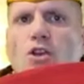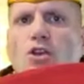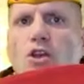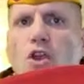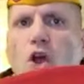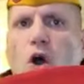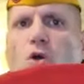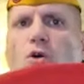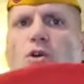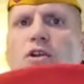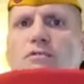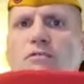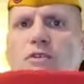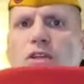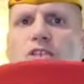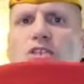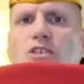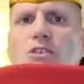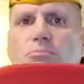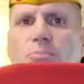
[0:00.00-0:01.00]
No
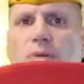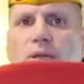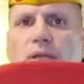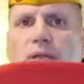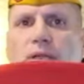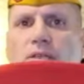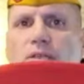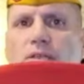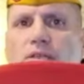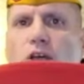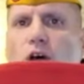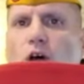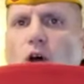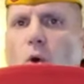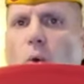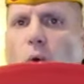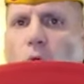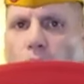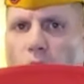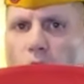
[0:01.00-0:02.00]
division pins
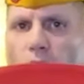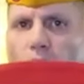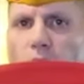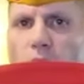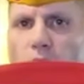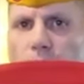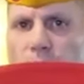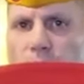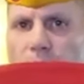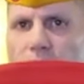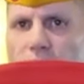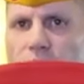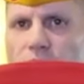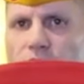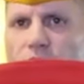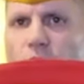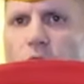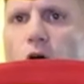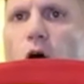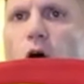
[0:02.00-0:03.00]
or other
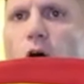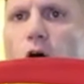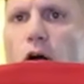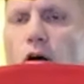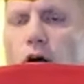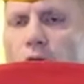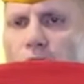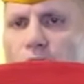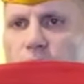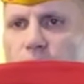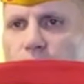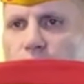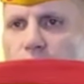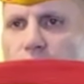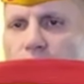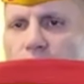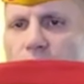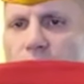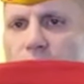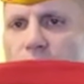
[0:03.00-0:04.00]
pins are
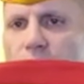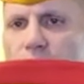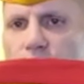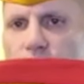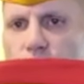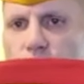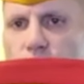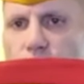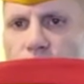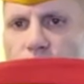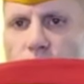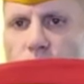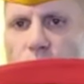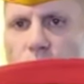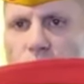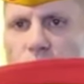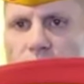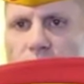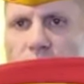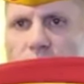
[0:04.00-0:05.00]
authorized on this Marine
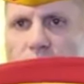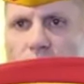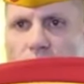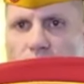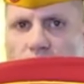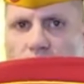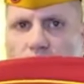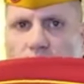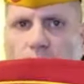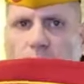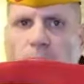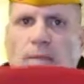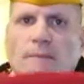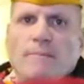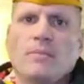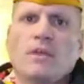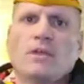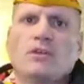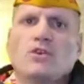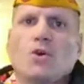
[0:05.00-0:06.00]
Corps League cover.
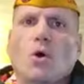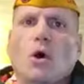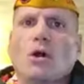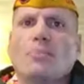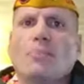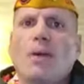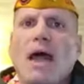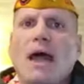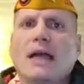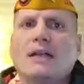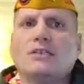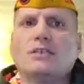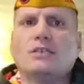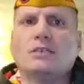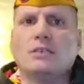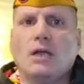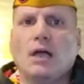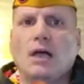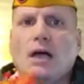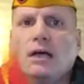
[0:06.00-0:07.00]
Dog
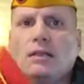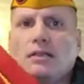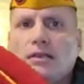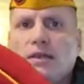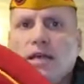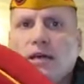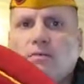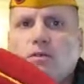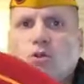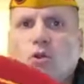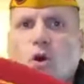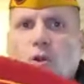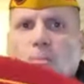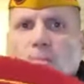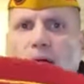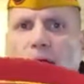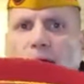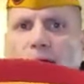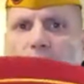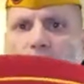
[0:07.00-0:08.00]
patch, the devil dog
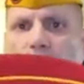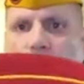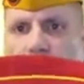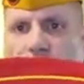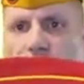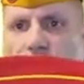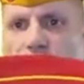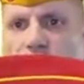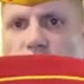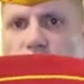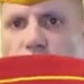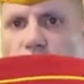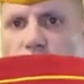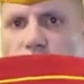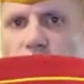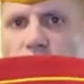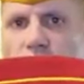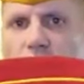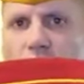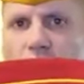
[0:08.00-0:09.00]
patch, if it's
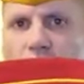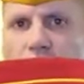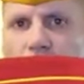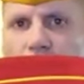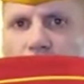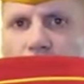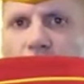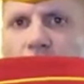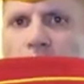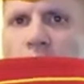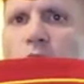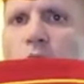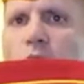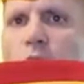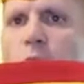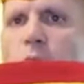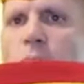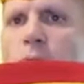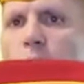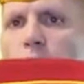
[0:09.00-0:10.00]
authorized,
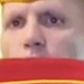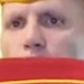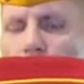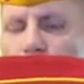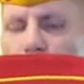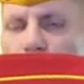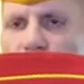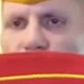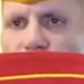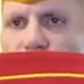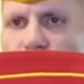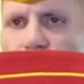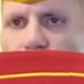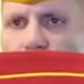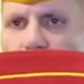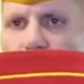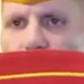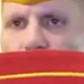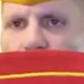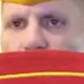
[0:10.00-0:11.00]
will be worn up
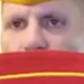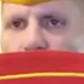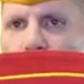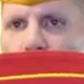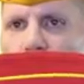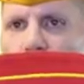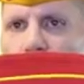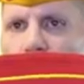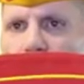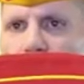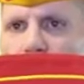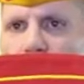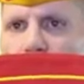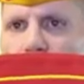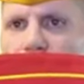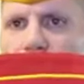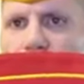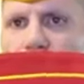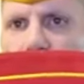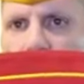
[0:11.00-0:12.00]
front on
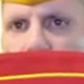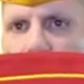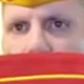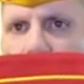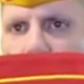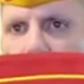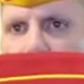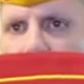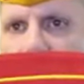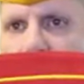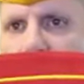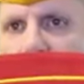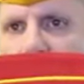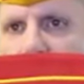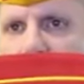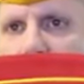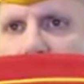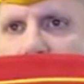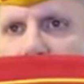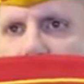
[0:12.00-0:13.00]
the right side